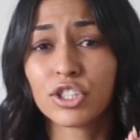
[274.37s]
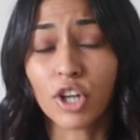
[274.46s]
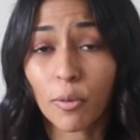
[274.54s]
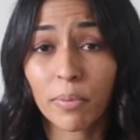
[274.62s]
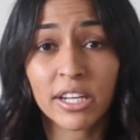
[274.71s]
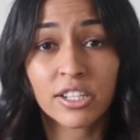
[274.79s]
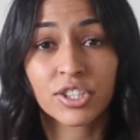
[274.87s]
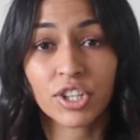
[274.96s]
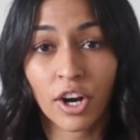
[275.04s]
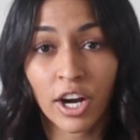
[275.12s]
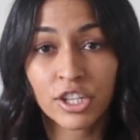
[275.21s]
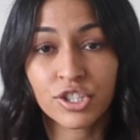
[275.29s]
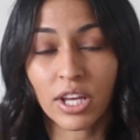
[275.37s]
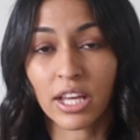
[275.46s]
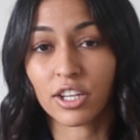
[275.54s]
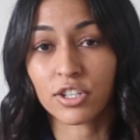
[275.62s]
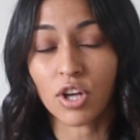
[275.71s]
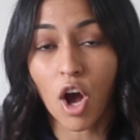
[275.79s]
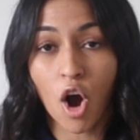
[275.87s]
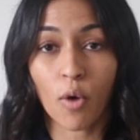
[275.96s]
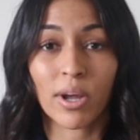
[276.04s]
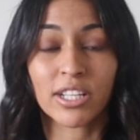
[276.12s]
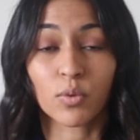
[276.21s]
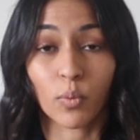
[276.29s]
don't be discouraged. Like, there's
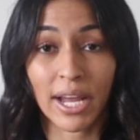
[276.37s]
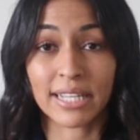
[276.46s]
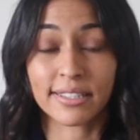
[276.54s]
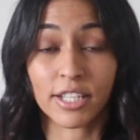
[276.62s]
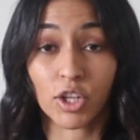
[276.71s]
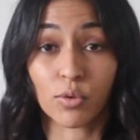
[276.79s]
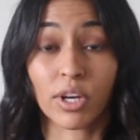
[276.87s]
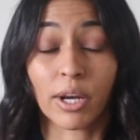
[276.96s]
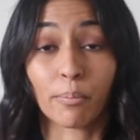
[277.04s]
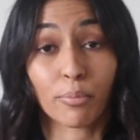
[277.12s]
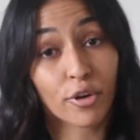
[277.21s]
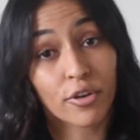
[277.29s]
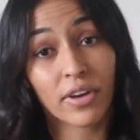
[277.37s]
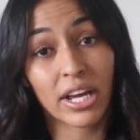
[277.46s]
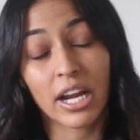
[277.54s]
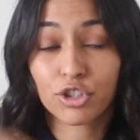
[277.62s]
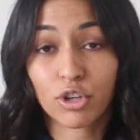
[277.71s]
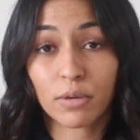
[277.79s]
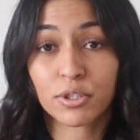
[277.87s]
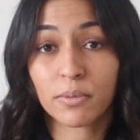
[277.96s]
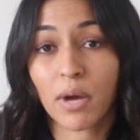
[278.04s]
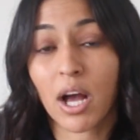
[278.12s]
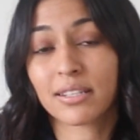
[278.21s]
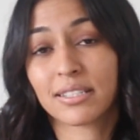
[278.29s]
always ways that you can improve it. Description
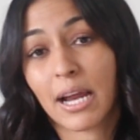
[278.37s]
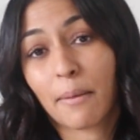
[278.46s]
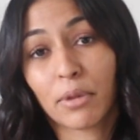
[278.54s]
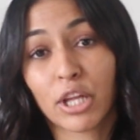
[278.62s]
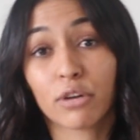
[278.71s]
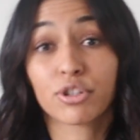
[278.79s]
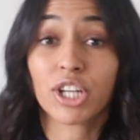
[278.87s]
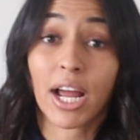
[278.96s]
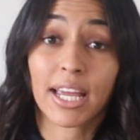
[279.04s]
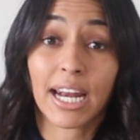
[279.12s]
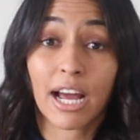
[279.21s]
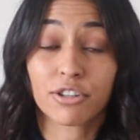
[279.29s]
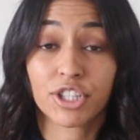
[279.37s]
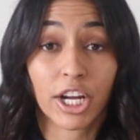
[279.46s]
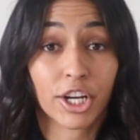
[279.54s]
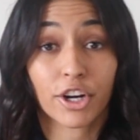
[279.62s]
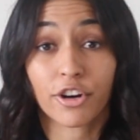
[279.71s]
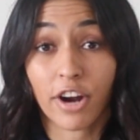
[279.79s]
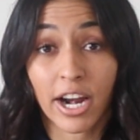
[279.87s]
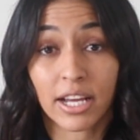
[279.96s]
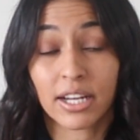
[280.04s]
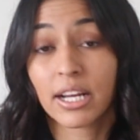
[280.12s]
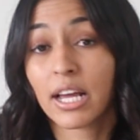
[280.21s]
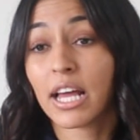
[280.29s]
box down below, check it out, check your
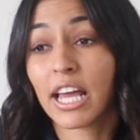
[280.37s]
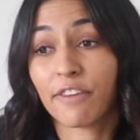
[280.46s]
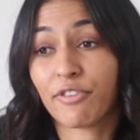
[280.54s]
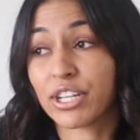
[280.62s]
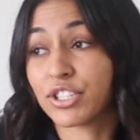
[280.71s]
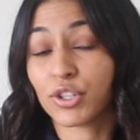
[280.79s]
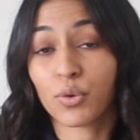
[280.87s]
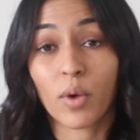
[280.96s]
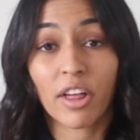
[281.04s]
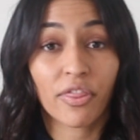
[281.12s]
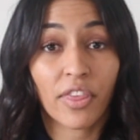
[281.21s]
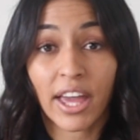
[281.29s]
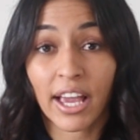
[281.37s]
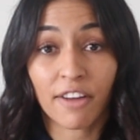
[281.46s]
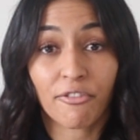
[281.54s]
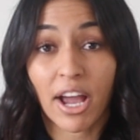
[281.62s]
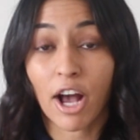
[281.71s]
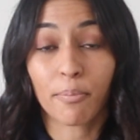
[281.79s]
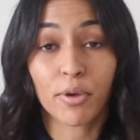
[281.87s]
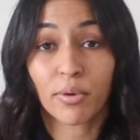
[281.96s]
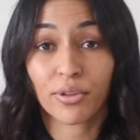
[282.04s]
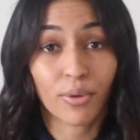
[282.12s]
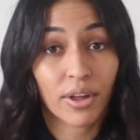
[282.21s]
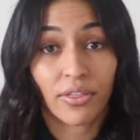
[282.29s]
credit. If I do one thing, if I help you
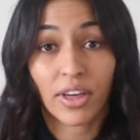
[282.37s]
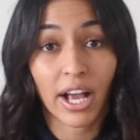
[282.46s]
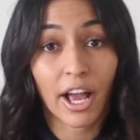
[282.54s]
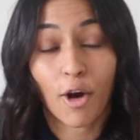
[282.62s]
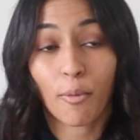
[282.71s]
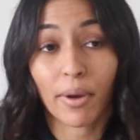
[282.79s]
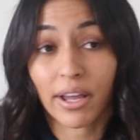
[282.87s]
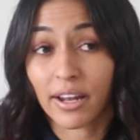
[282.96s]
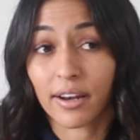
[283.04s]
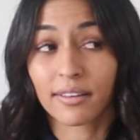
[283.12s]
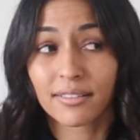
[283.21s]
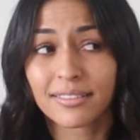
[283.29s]
with one thing, I hope I can